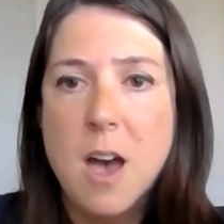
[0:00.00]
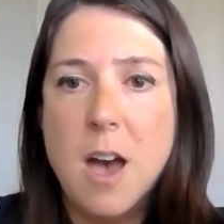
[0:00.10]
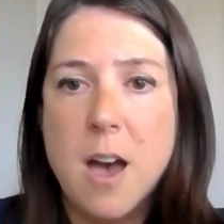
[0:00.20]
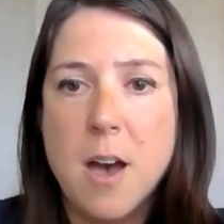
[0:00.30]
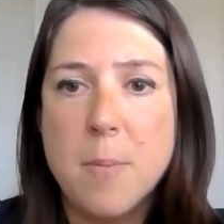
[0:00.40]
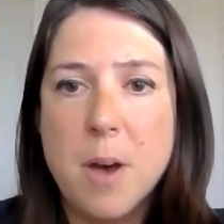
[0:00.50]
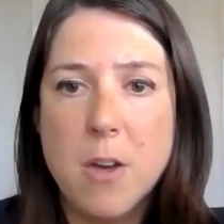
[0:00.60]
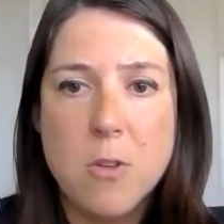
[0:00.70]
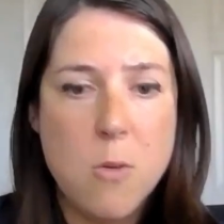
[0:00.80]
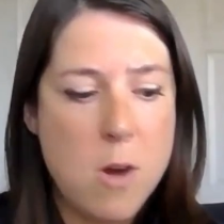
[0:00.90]

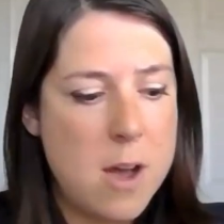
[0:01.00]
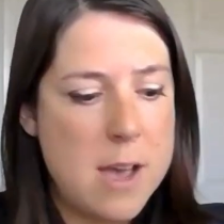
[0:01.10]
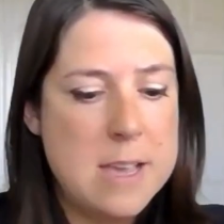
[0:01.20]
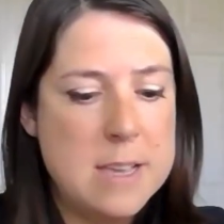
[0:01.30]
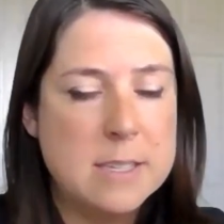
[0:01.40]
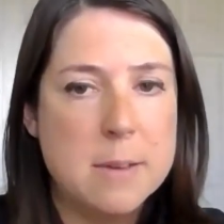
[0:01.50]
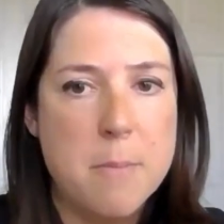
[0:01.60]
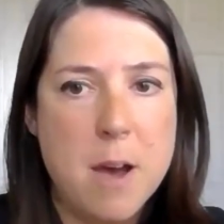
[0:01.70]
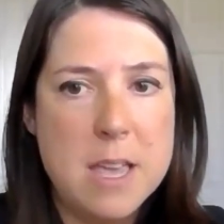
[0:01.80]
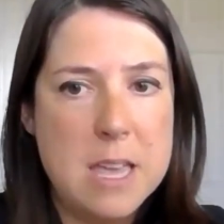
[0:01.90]
Otherwise,
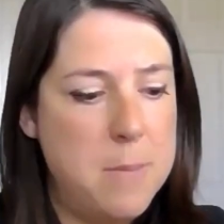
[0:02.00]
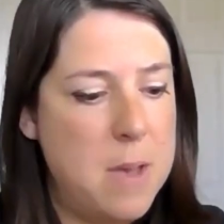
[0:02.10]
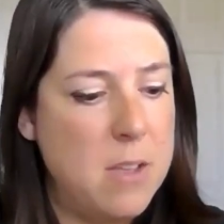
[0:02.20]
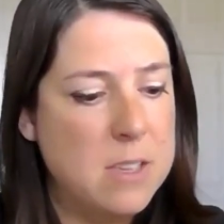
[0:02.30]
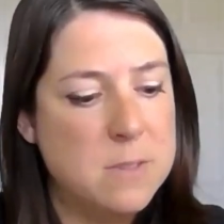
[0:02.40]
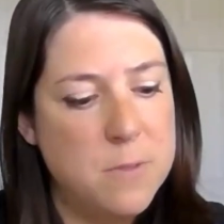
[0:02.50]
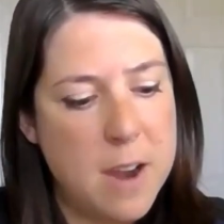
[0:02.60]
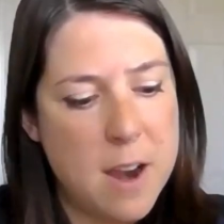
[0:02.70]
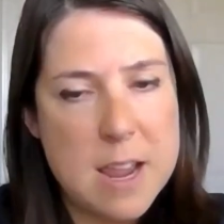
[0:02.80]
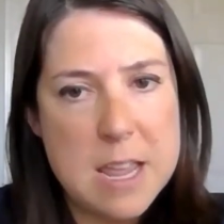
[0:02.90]
my email is
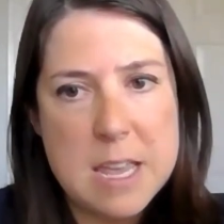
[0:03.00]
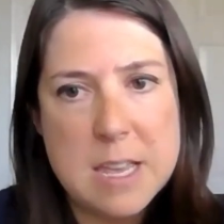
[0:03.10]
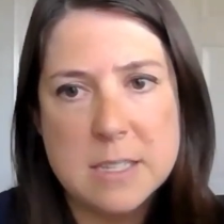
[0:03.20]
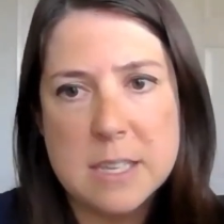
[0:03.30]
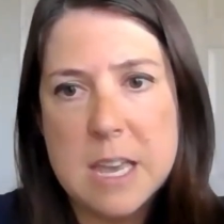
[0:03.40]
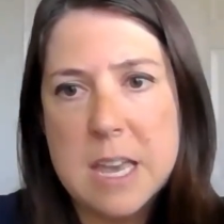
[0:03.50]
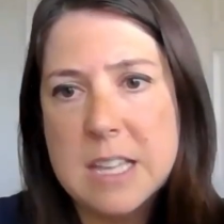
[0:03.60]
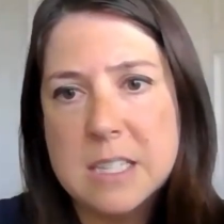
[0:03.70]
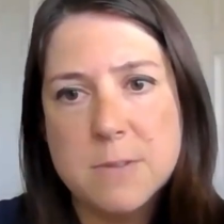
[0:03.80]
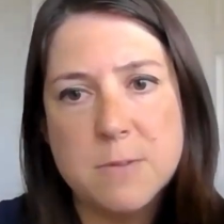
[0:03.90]
very easy.
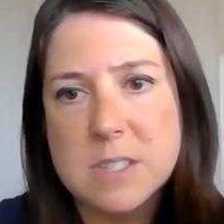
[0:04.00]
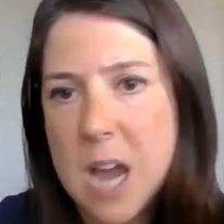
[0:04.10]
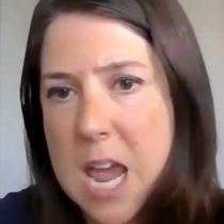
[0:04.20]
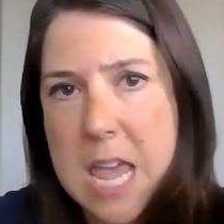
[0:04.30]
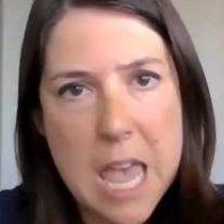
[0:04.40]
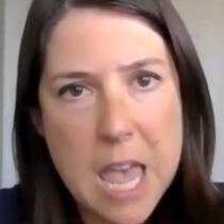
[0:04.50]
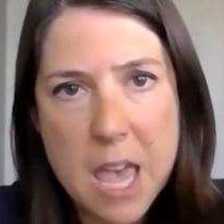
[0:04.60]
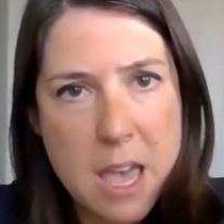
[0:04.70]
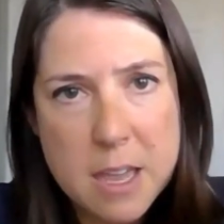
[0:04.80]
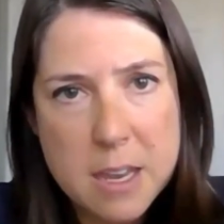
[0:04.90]
It's
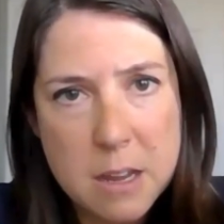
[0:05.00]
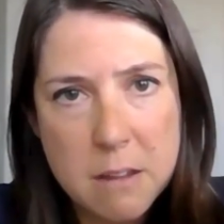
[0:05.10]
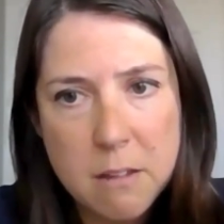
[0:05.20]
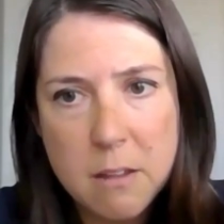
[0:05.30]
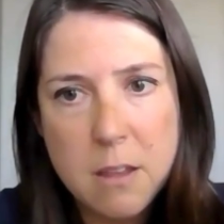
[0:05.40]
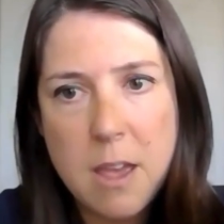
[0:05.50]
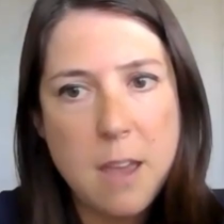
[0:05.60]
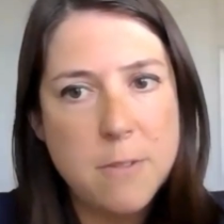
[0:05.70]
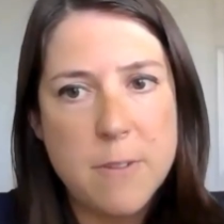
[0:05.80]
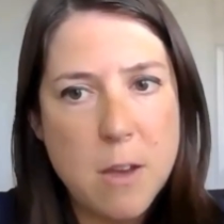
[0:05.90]
Diane
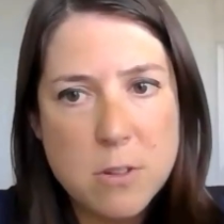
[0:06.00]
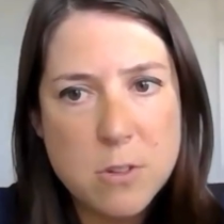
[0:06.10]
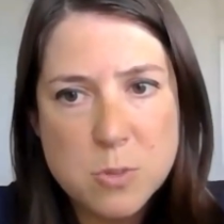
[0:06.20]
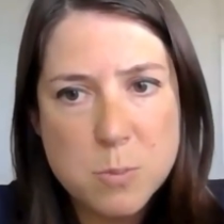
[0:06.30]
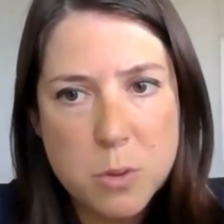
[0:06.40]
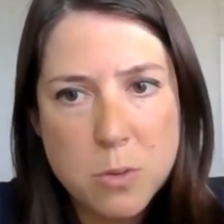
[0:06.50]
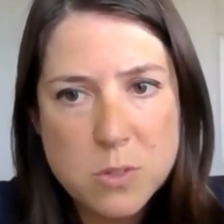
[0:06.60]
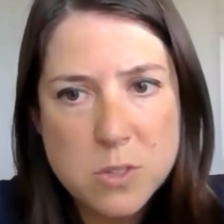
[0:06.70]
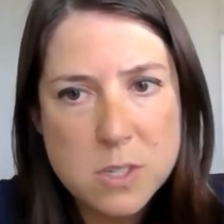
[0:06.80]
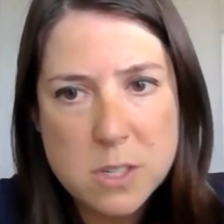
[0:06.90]
at
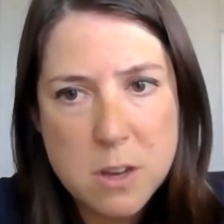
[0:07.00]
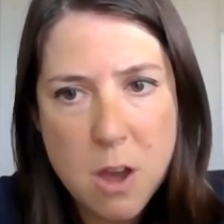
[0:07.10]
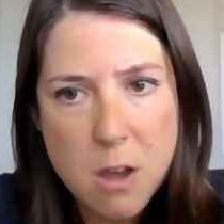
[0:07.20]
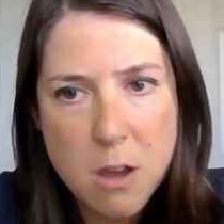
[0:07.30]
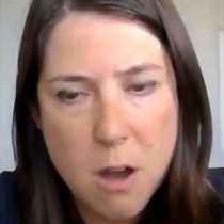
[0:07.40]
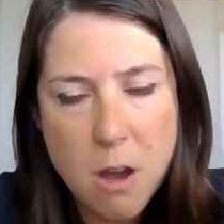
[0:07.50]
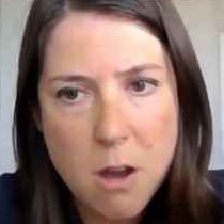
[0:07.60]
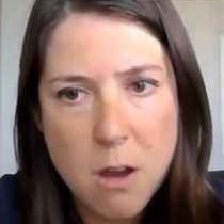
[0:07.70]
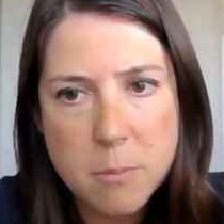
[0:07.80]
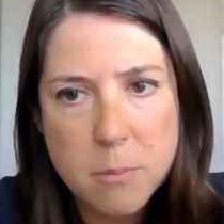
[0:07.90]

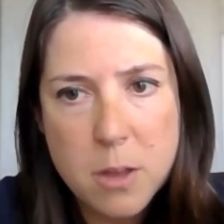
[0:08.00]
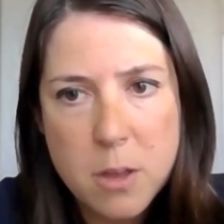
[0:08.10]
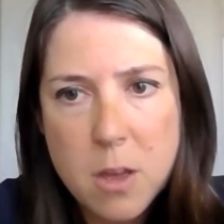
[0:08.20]
foundersboost.com.